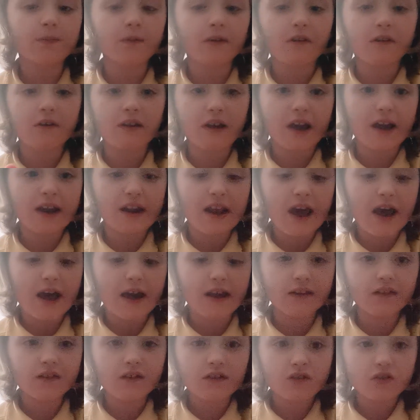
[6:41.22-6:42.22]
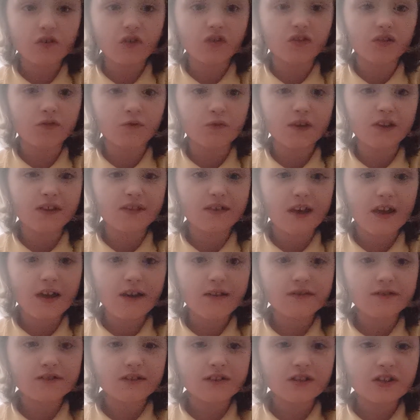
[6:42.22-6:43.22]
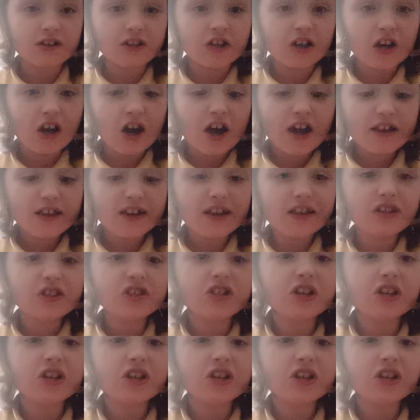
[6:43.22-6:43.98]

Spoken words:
blue, and then you squeeze it, it